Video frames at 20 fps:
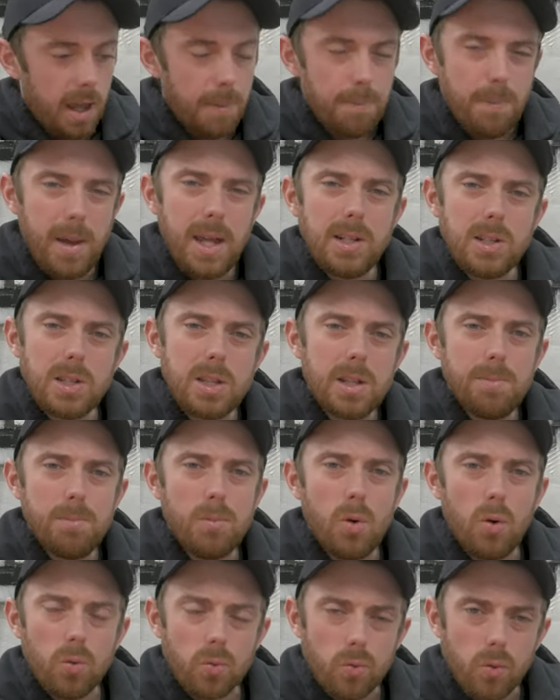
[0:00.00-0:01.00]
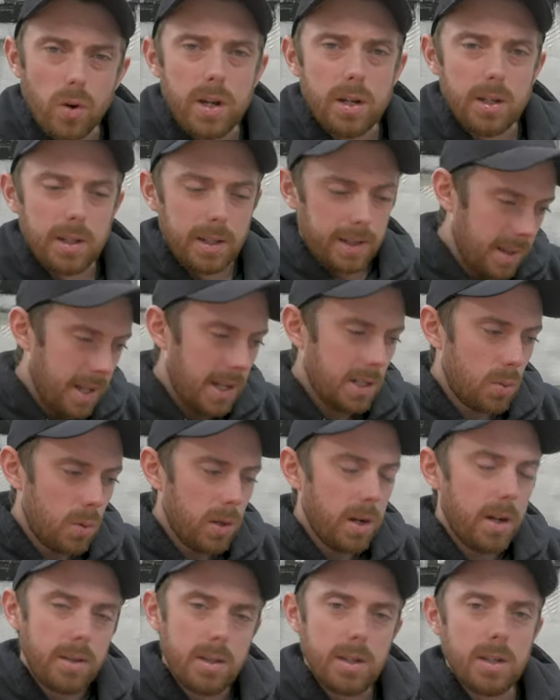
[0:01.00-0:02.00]
It makes them more real, and that's
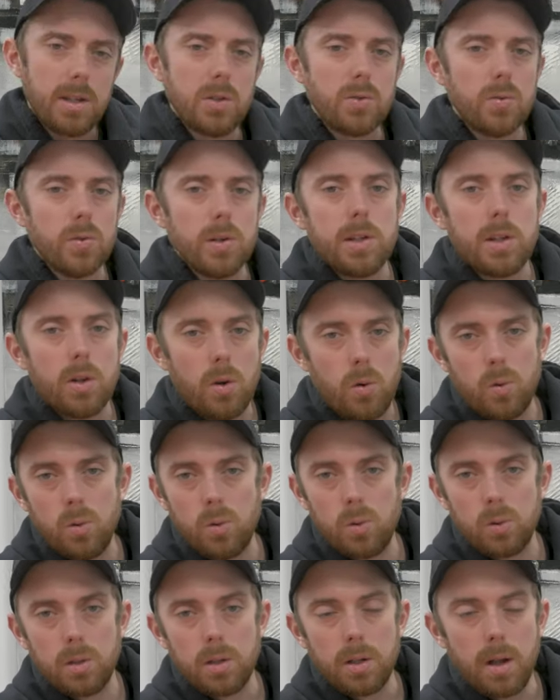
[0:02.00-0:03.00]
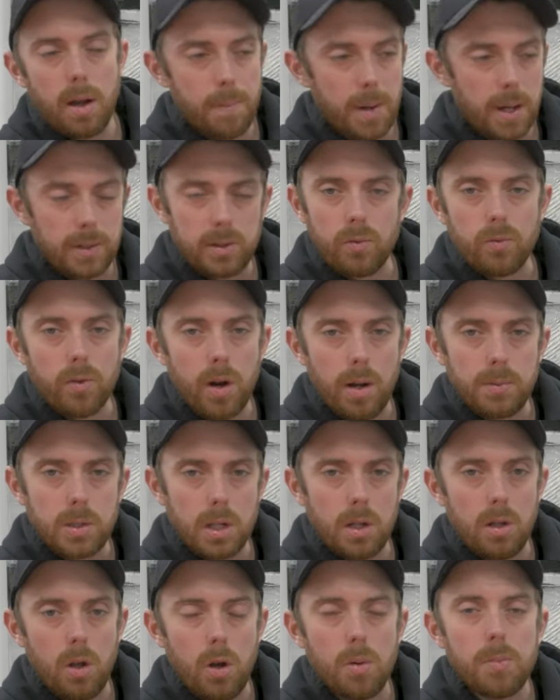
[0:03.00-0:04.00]
what I think is really cool about the
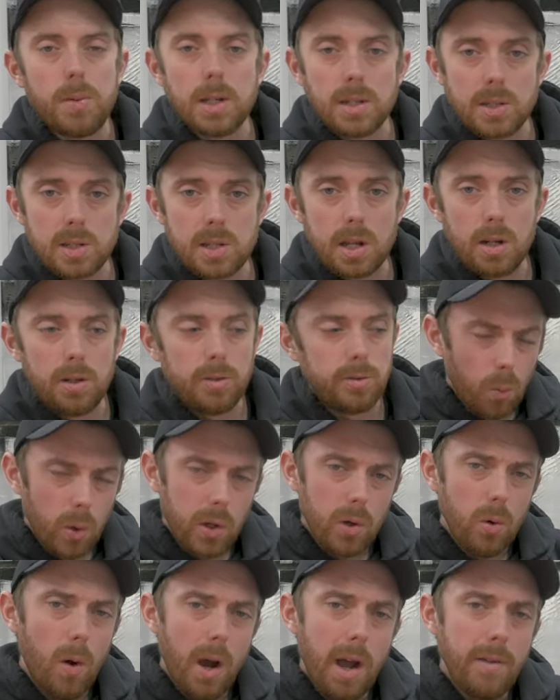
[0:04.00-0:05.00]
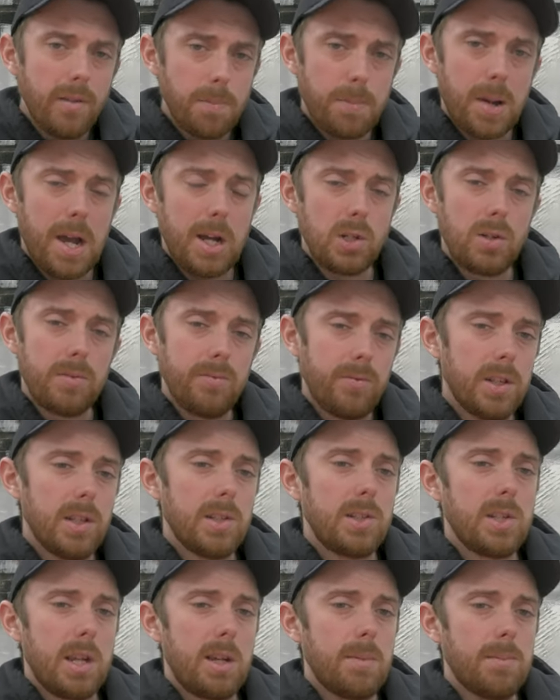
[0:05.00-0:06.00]
reptile hobby itself. We all have a passion for the
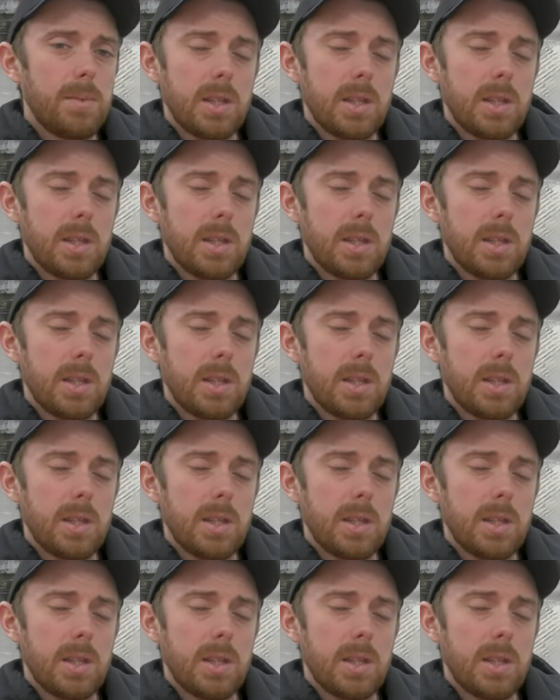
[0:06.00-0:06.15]
same